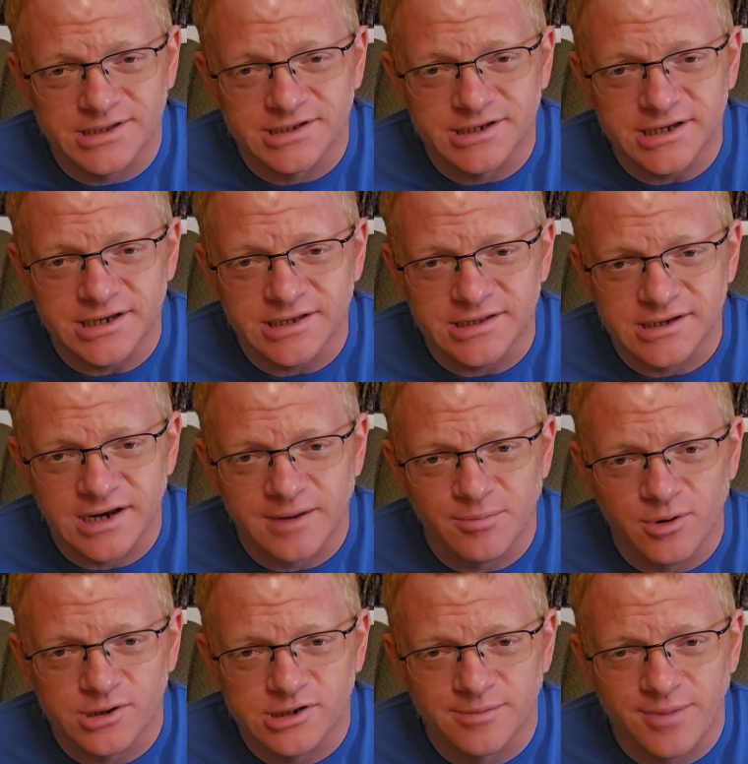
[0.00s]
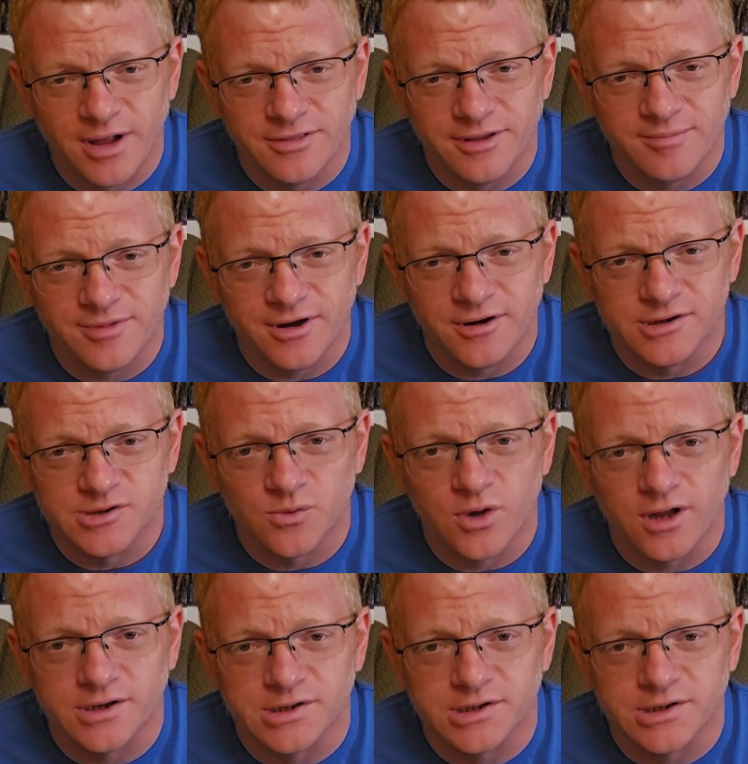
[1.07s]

zines, and I post about them there as well.